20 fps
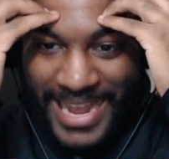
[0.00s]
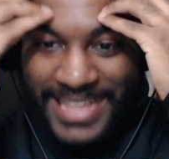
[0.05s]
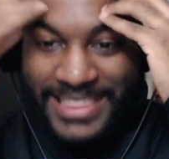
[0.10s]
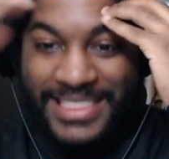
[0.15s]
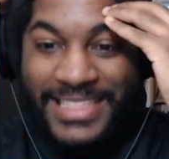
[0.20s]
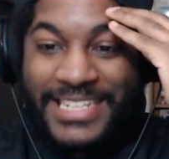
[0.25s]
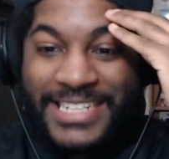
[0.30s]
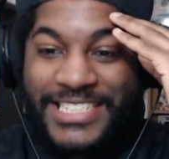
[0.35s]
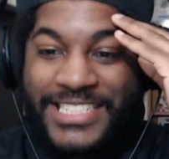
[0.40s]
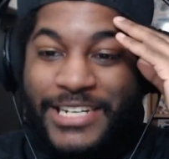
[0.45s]
I
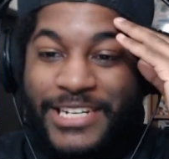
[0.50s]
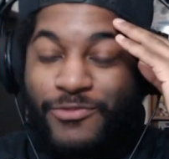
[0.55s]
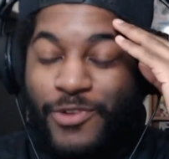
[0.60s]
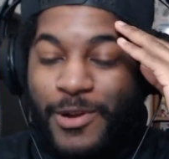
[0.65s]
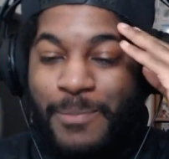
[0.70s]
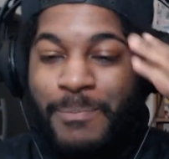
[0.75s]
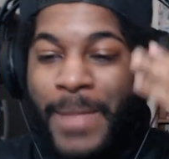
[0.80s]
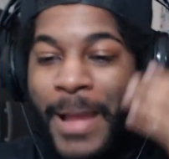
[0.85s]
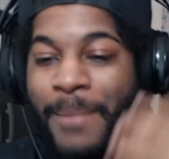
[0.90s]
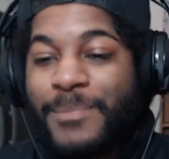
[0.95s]
think she
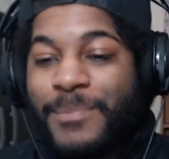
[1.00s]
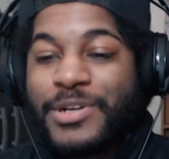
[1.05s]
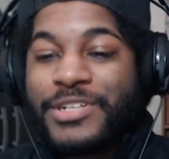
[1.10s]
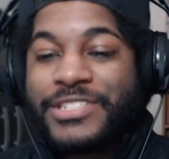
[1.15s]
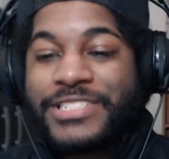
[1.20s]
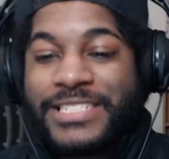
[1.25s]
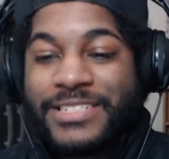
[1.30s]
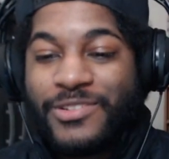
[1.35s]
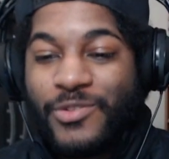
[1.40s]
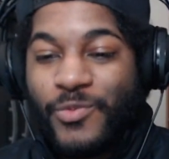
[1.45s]

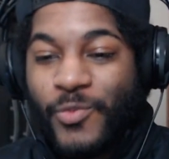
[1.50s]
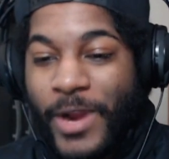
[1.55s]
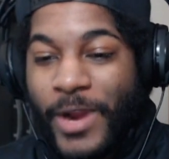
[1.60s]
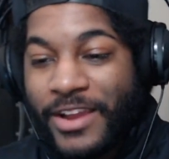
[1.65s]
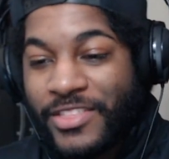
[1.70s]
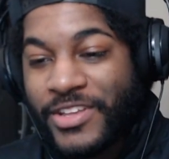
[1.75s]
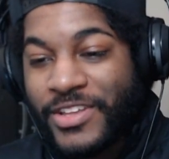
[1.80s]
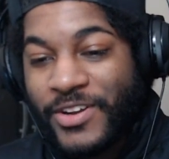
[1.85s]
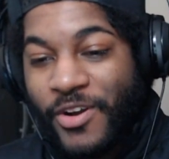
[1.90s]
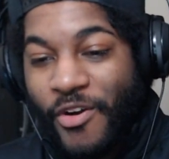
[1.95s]
remembers
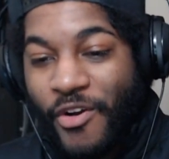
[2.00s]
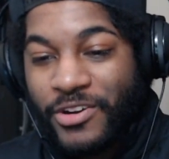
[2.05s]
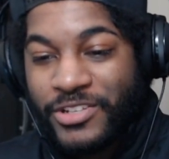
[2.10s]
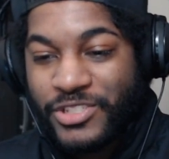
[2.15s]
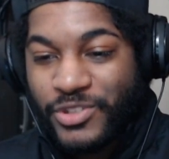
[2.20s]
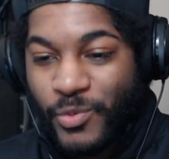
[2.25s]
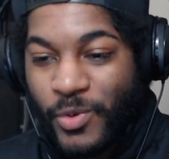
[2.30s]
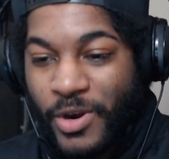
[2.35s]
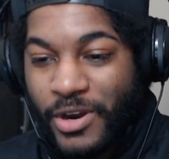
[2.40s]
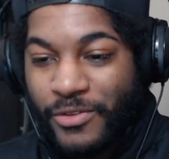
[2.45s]
where the
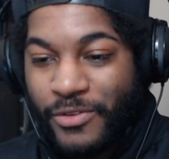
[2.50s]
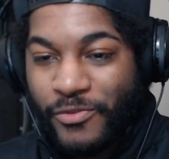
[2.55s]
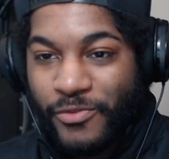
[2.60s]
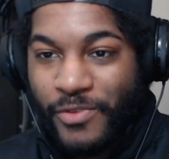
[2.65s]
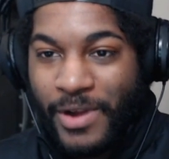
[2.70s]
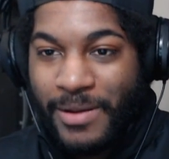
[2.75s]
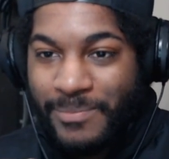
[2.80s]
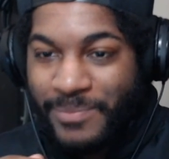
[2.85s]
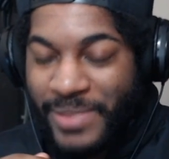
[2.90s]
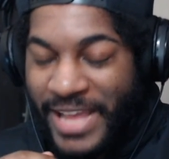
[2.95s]
cards were
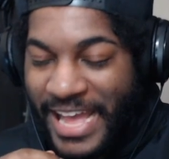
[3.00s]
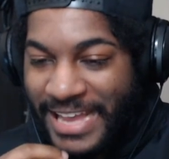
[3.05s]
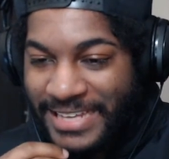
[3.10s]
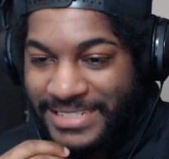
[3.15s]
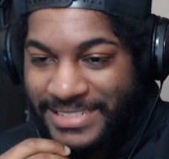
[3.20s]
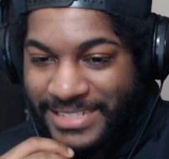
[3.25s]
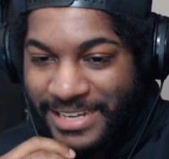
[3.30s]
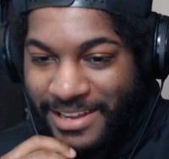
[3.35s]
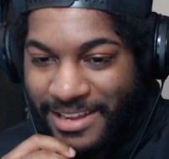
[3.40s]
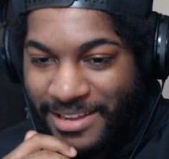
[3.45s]
from
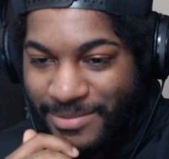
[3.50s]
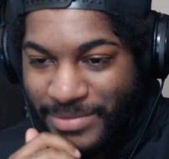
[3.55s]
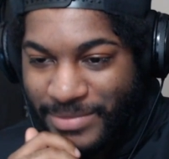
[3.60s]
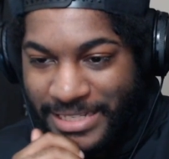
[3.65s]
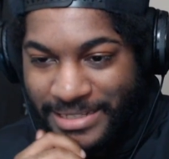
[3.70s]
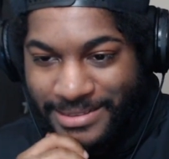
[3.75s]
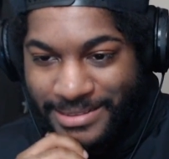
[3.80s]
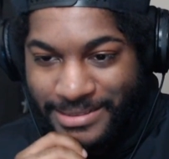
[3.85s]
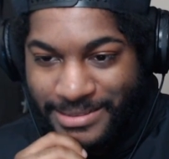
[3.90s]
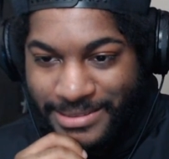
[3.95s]
past
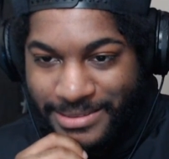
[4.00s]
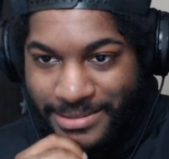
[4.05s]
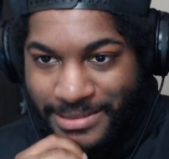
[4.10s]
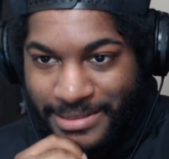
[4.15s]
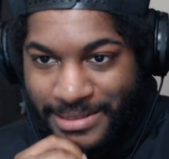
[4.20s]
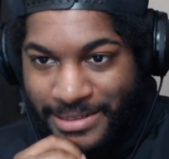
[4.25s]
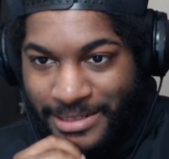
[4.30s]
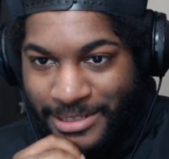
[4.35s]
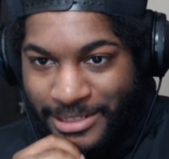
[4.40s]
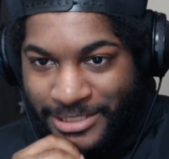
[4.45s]
timelines.
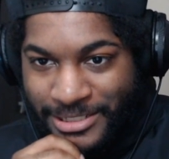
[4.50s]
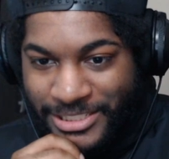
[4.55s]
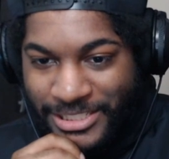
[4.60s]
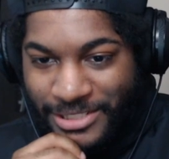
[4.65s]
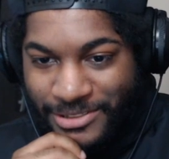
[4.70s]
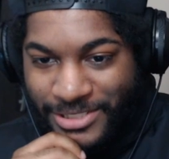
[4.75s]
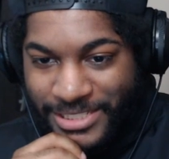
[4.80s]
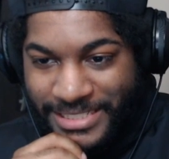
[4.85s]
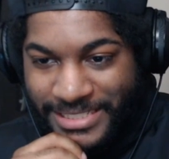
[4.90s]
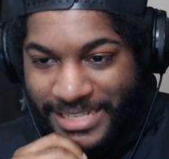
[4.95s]

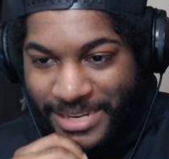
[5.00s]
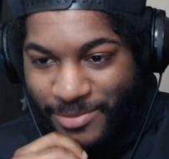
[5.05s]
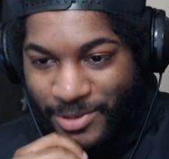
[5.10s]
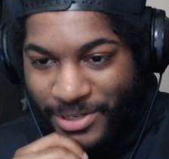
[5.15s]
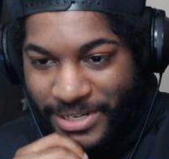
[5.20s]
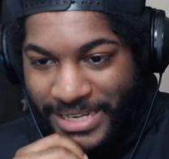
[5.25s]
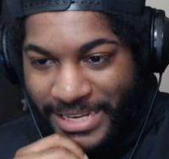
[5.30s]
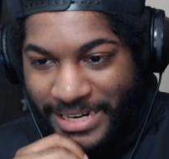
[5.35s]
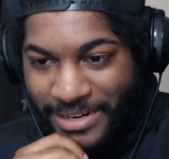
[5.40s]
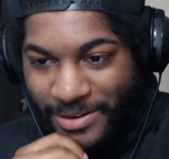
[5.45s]
So she's able
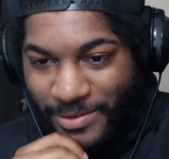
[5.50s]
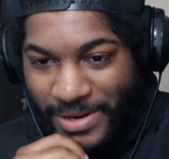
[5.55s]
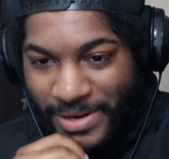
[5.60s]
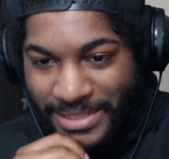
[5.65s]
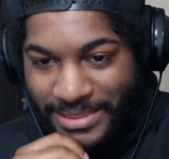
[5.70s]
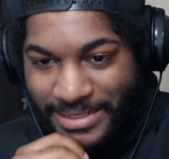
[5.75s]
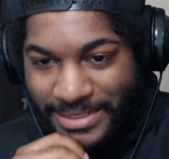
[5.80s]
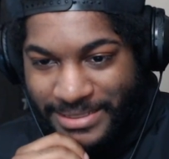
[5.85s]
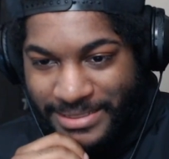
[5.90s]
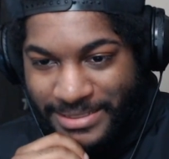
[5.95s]
to get it
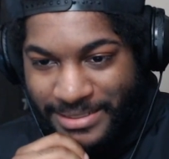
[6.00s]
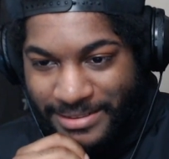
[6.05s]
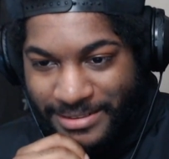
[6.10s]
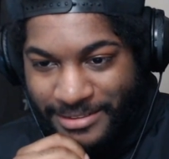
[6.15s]
right this